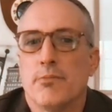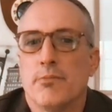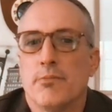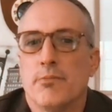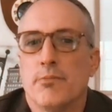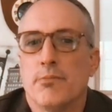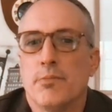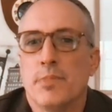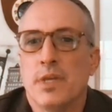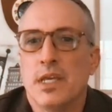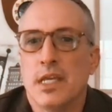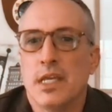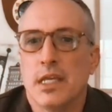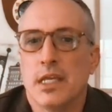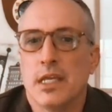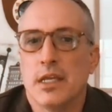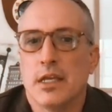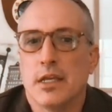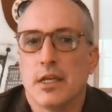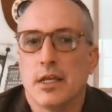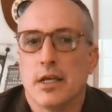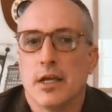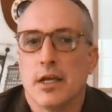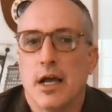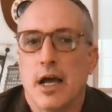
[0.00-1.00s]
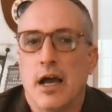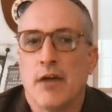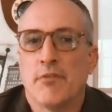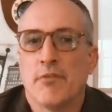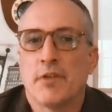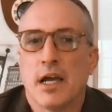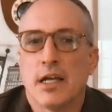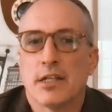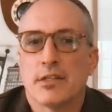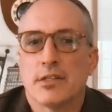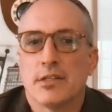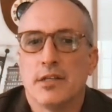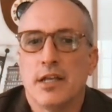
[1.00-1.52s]
me. I've
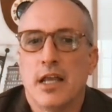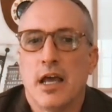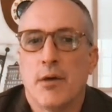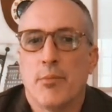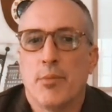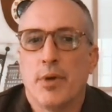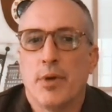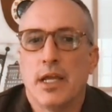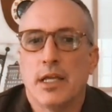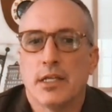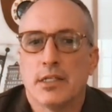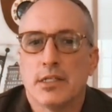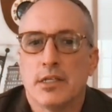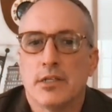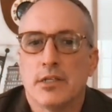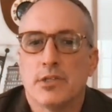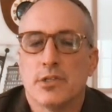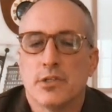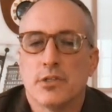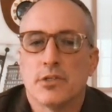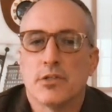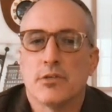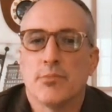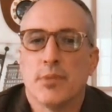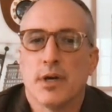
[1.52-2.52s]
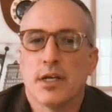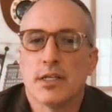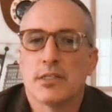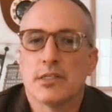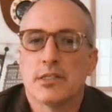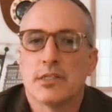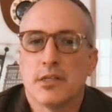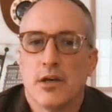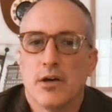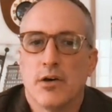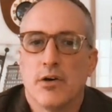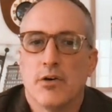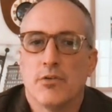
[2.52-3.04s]
got to now pay attention to
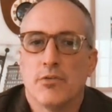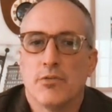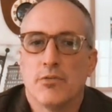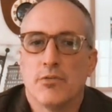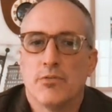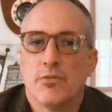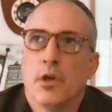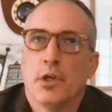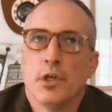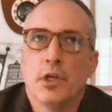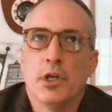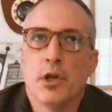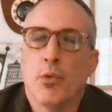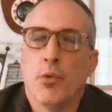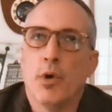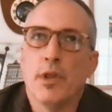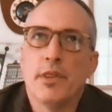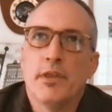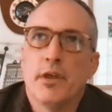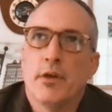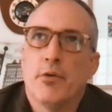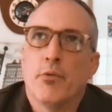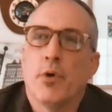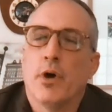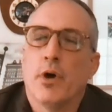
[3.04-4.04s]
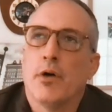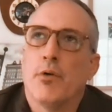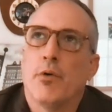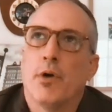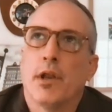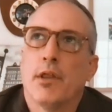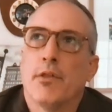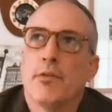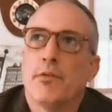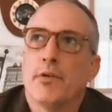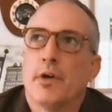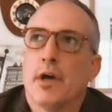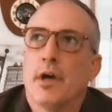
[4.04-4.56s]
myself. One of
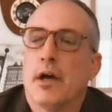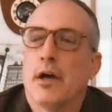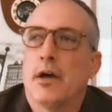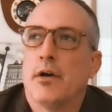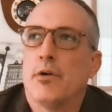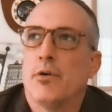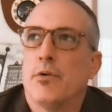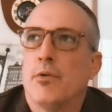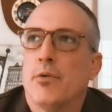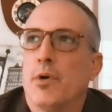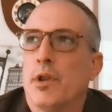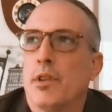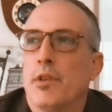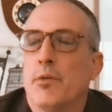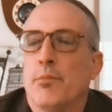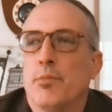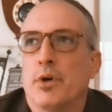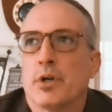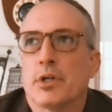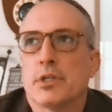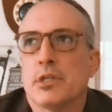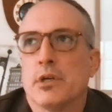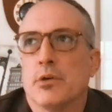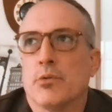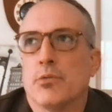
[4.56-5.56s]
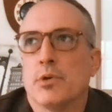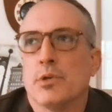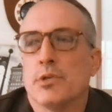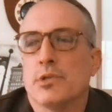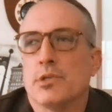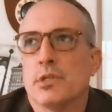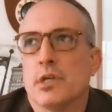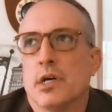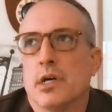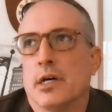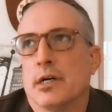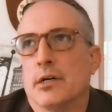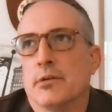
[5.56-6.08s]
the books that was
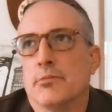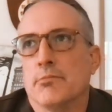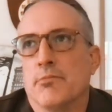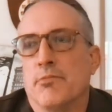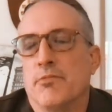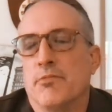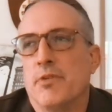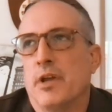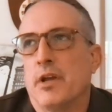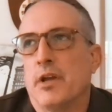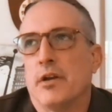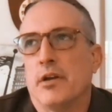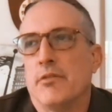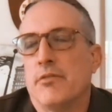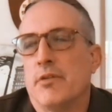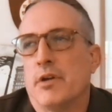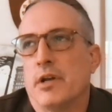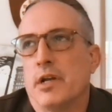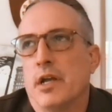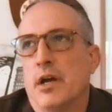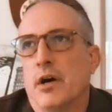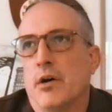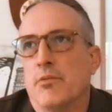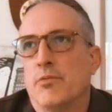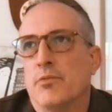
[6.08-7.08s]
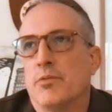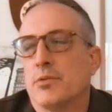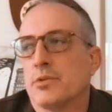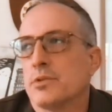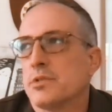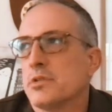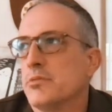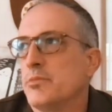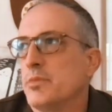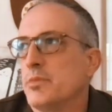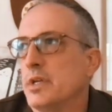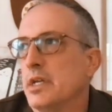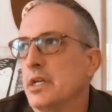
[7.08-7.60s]
very, very helpful to
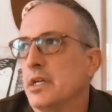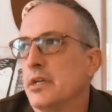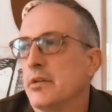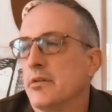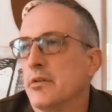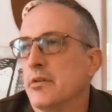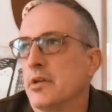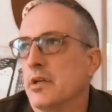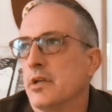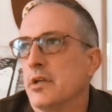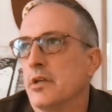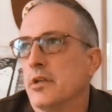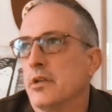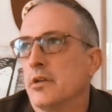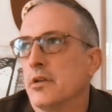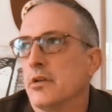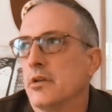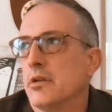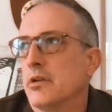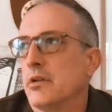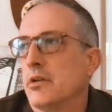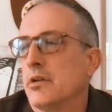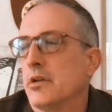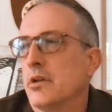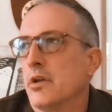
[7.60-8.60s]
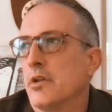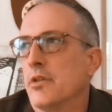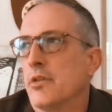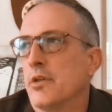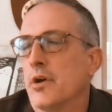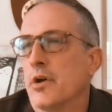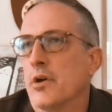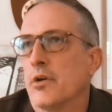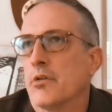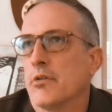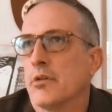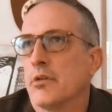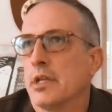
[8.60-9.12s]
me in the
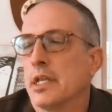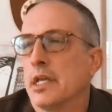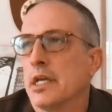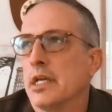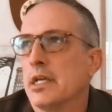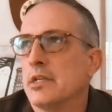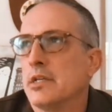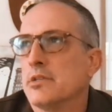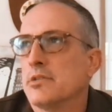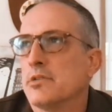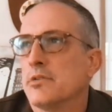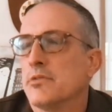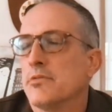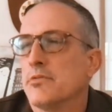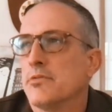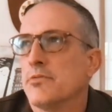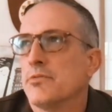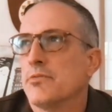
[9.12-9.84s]
early days of